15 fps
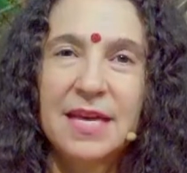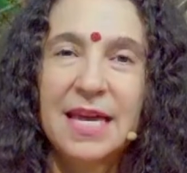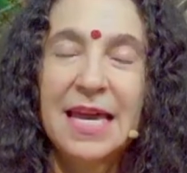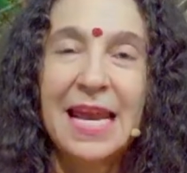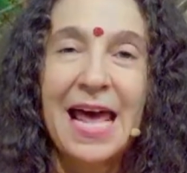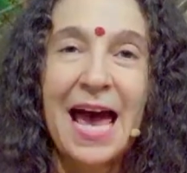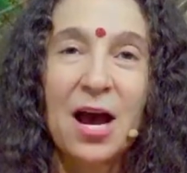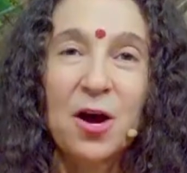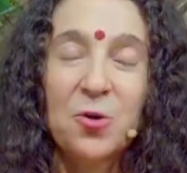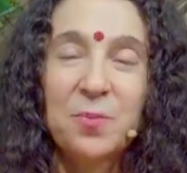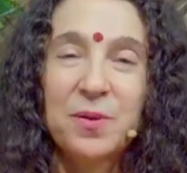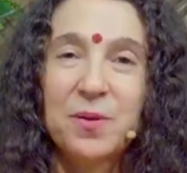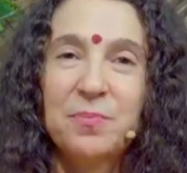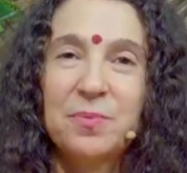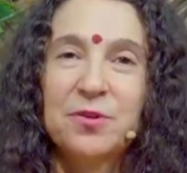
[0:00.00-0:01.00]
in how
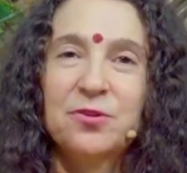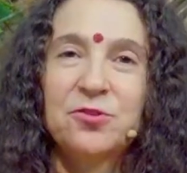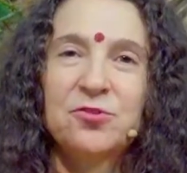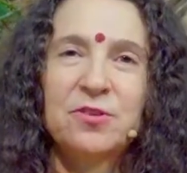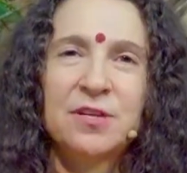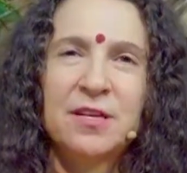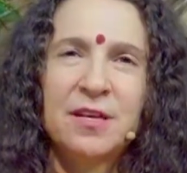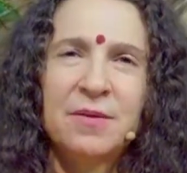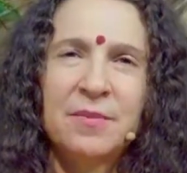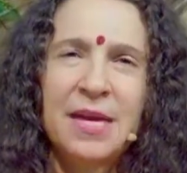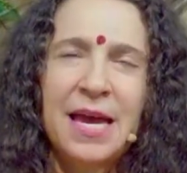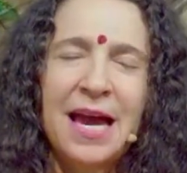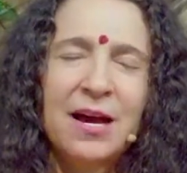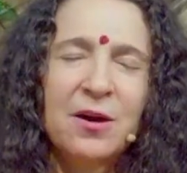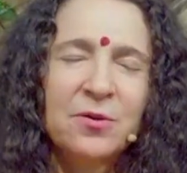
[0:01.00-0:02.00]
people are treating me,
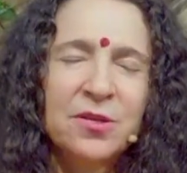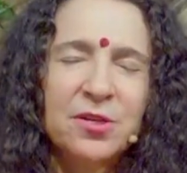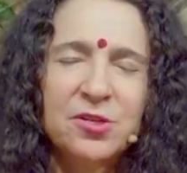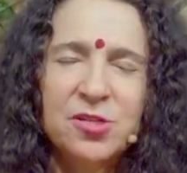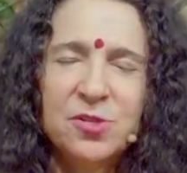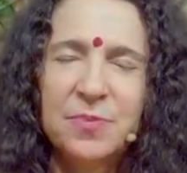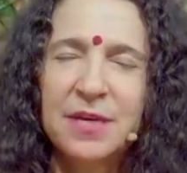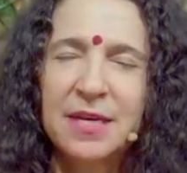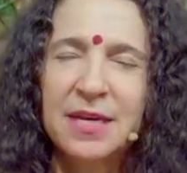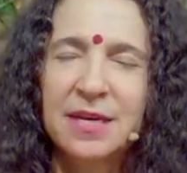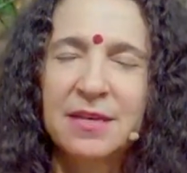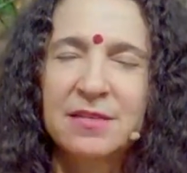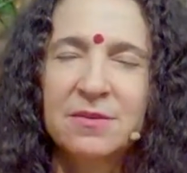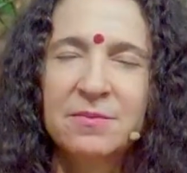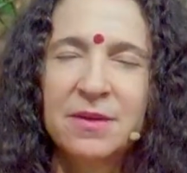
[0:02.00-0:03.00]
how they're
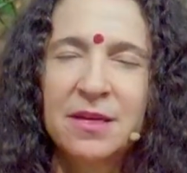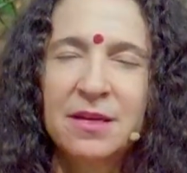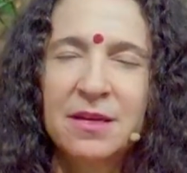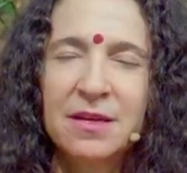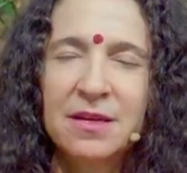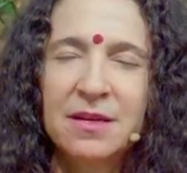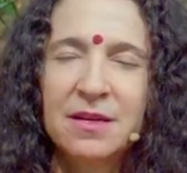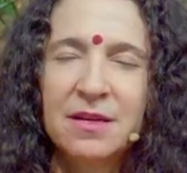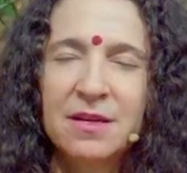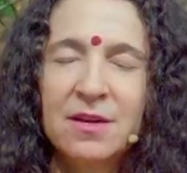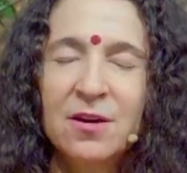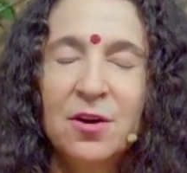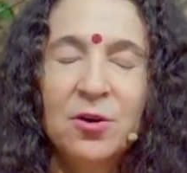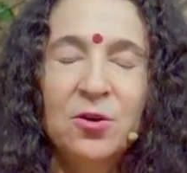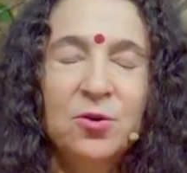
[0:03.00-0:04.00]
speaking to me,
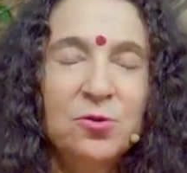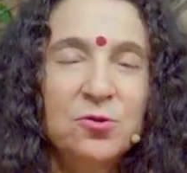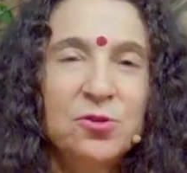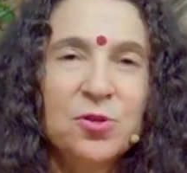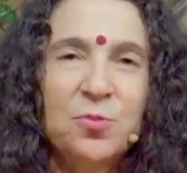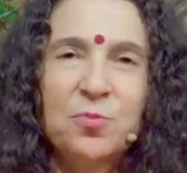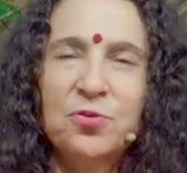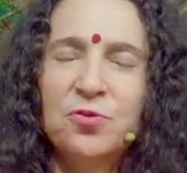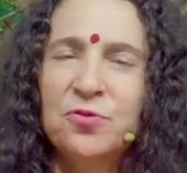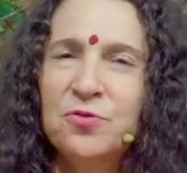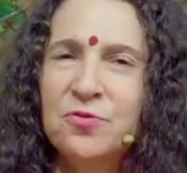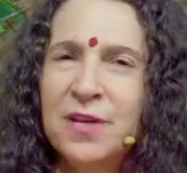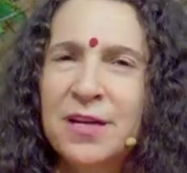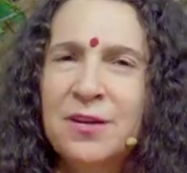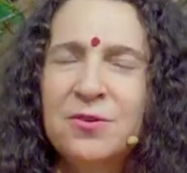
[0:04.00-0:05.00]
who's
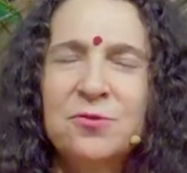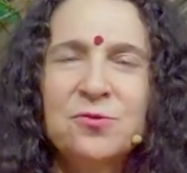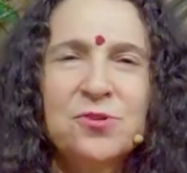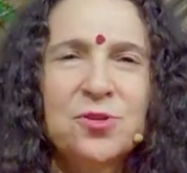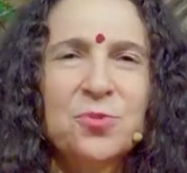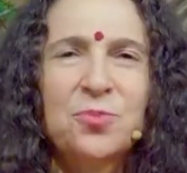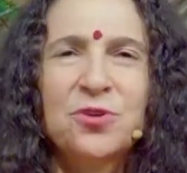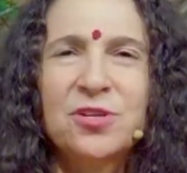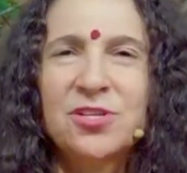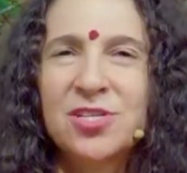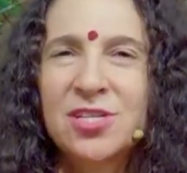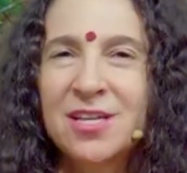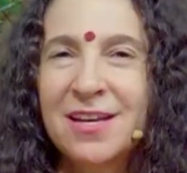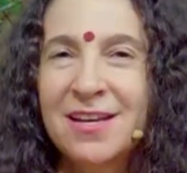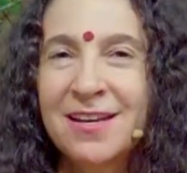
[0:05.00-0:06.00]
approving, who's
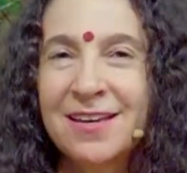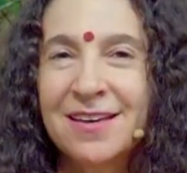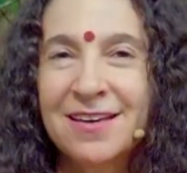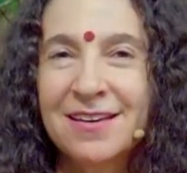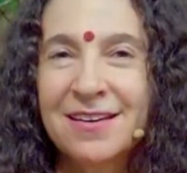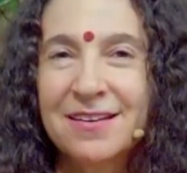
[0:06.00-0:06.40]
appreciating,